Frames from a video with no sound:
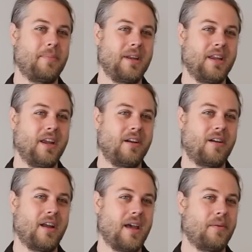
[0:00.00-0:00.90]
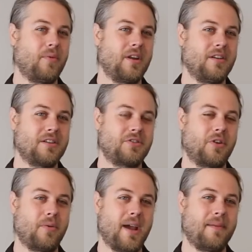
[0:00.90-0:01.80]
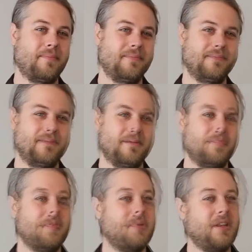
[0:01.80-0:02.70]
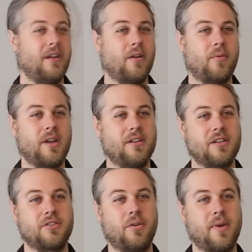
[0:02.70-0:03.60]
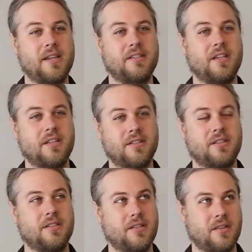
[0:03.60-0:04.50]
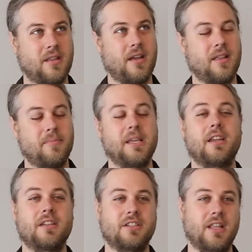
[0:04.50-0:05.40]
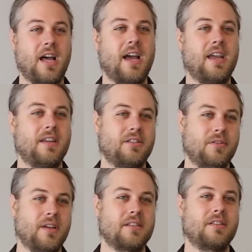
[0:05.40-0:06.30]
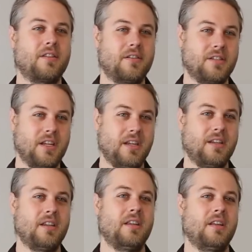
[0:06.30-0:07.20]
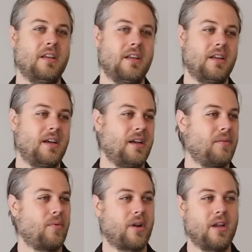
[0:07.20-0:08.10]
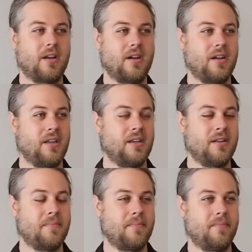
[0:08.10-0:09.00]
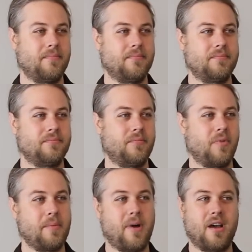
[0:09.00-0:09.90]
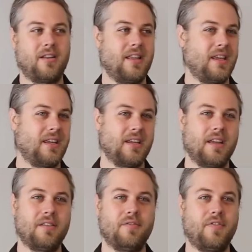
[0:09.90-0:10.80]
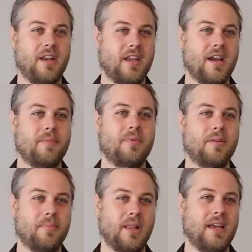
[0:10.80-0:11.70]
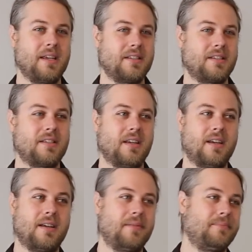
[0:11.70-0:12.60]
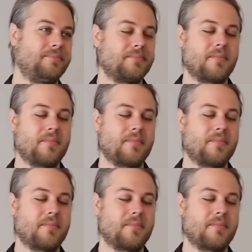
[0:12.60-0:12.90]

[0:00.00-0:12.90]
Company here at One Industrial Way. Uh, we've been here at One Industrial Way since uh, the beginning of July 2013, uh, working on remodeling and fitting up the place, um,